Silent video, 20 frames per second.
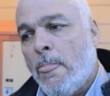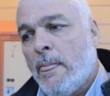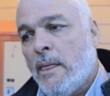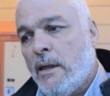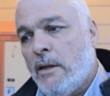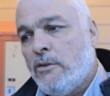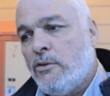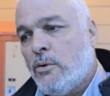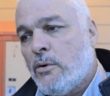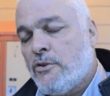
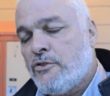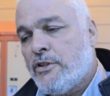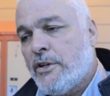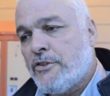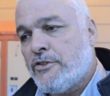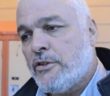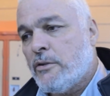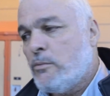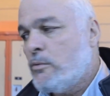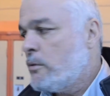in
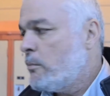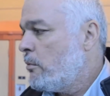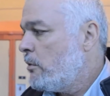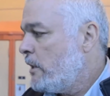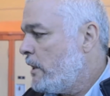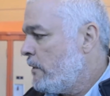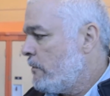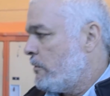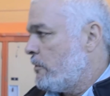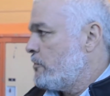Dorchester were
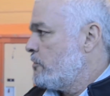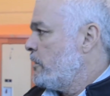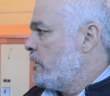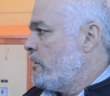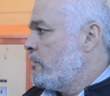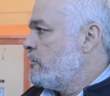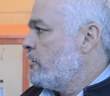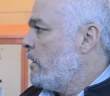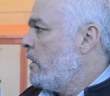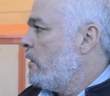believers like
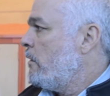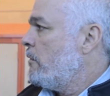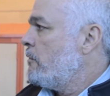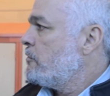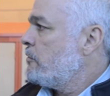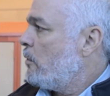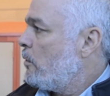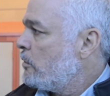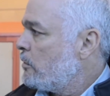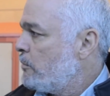
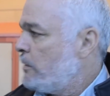yourselves, all the